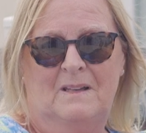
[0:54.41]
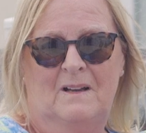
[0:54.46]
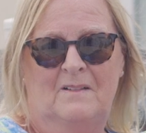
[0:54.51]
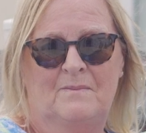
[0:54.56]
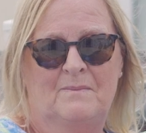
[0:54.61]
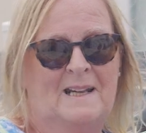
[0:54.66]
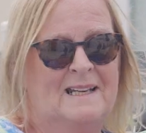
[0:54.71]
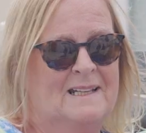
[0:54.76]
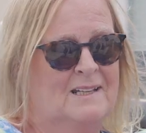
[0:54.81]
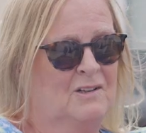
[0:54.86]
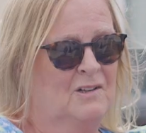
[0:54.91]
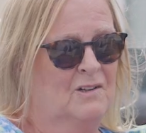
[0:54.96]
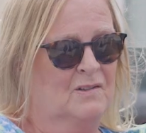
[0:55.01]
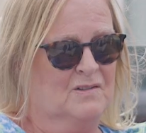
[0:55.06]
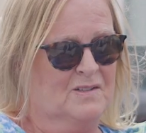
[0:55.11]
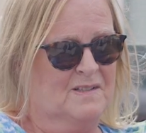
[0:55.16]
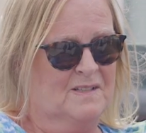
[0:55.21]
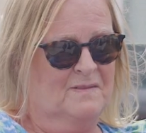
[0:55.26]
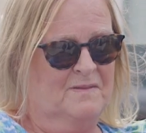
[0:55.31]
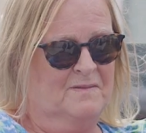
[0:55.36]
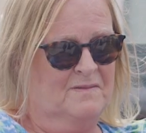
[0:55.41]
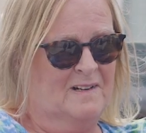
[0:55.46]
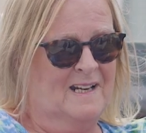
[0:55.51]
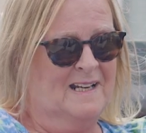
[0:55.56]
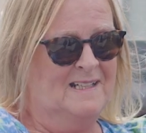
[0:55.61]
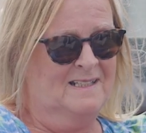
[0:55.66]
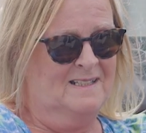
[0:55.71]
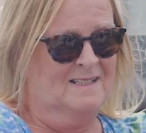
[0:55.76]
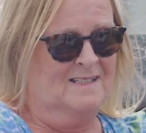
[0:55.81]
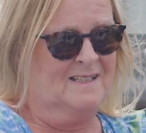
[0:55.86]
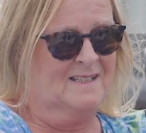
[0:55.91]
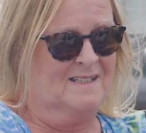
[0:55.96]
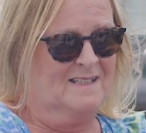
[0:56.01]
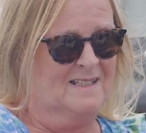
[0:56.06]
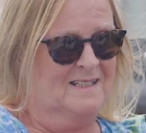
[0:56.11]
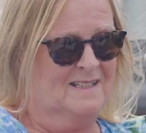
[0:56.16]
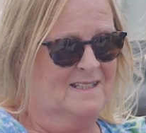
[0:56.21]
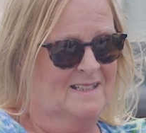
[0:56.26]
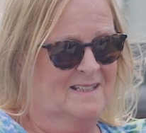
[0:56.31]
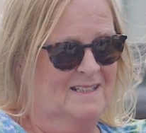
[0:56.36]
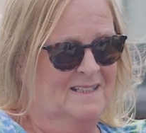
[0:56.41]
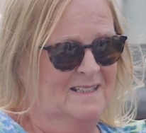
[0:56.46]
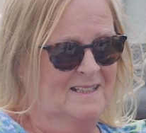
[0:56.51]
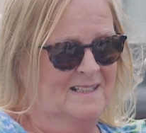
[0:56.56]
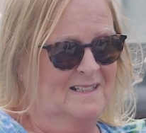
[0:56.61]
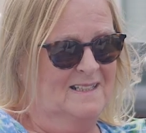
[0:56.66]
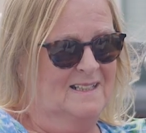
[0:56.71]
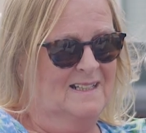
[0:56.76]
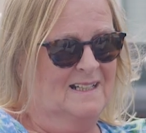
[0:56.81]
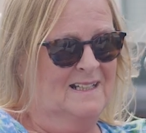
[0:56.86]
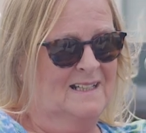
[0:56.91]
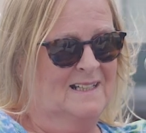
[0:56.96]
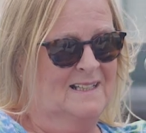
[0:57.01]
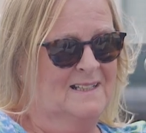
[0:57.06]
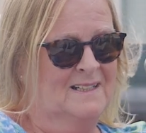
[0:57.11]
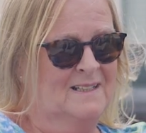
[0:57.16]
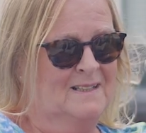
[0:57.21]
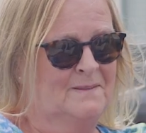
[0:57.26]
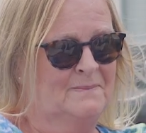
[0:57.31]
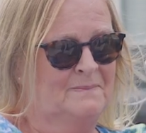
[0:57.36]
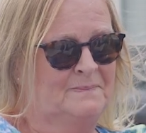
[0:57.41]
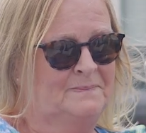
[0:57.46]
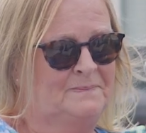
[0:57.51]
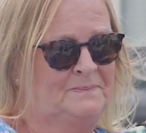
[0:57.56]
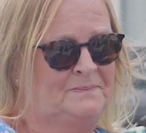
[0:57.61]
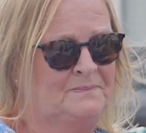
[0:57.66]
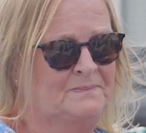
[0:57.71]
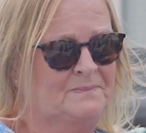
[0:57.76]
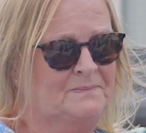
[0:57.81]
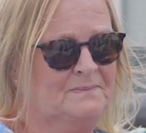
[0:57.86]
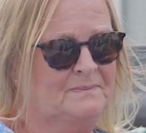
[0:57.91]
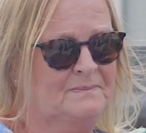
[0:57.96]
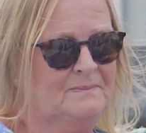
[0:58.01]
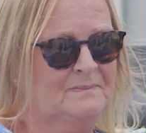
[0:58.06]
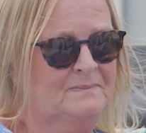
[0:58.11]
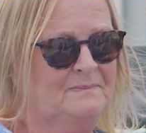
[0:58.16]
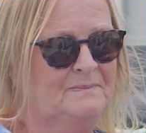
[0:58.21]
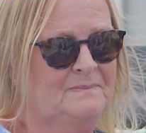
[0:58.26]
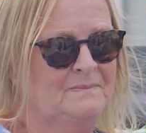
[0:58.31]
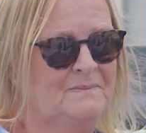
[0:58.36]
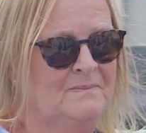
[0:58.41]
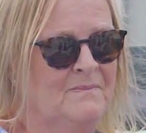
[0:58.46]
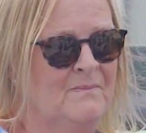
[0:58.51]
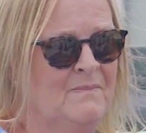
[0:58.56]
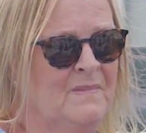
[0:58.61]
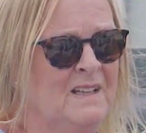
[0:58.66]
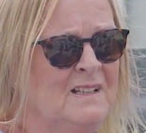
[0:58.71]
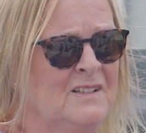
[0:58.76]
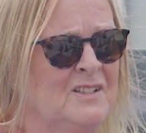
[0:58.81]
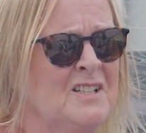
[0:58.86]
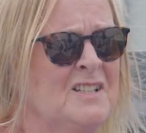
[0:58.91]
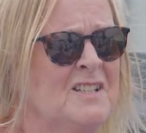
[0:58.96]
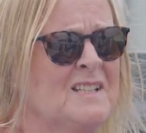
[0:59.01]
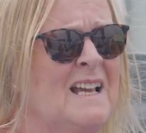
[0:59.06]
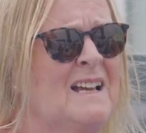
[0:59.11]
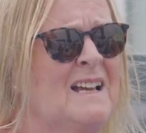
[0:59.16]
I've made lots of friends, and just